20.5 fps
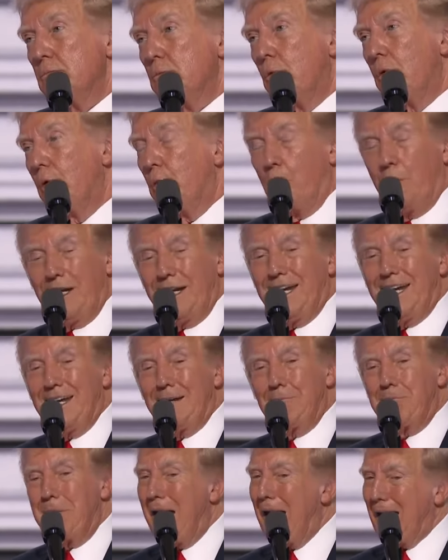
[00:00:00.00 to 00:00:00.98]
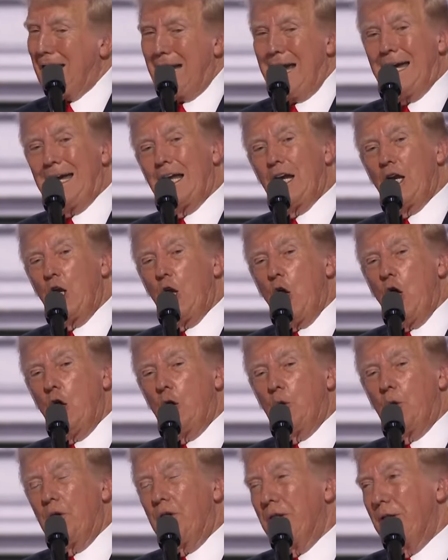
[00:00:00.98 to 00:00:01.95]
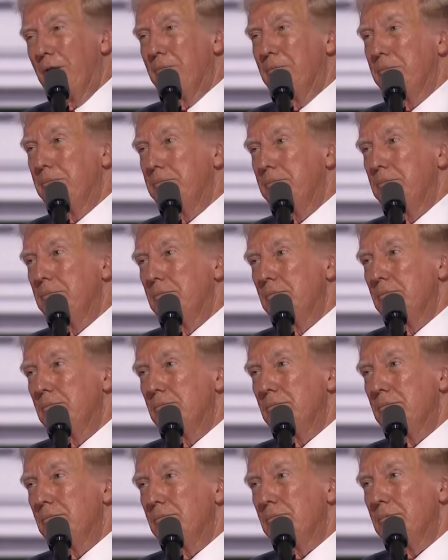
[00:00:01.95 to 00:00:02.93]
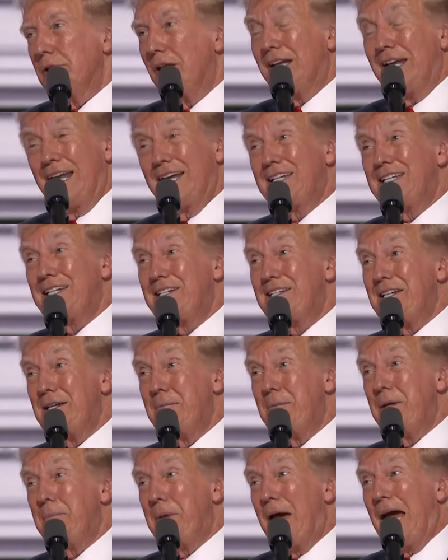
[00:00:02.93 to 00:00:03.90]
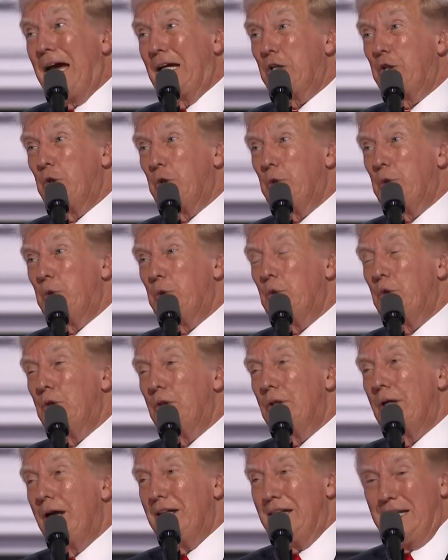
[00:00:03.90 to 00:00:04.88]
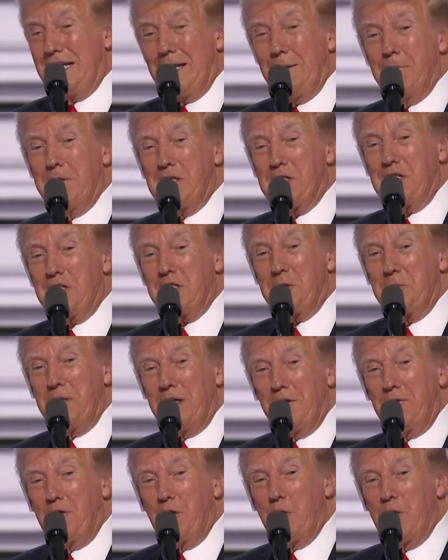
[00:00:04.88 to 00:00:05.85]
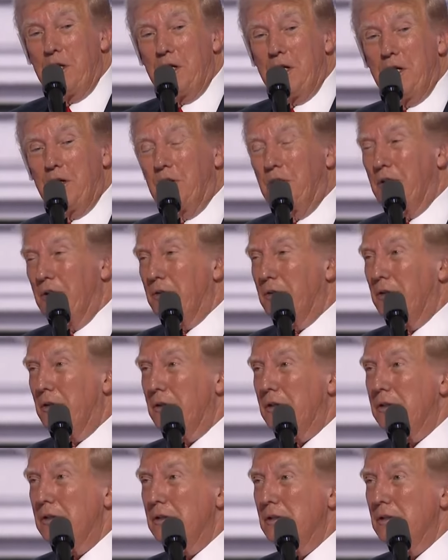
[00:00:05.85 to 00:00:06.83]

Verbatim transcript: when we get back, I get along with him. He'd like to see me back too. I think he misses me, if you want to know the truth.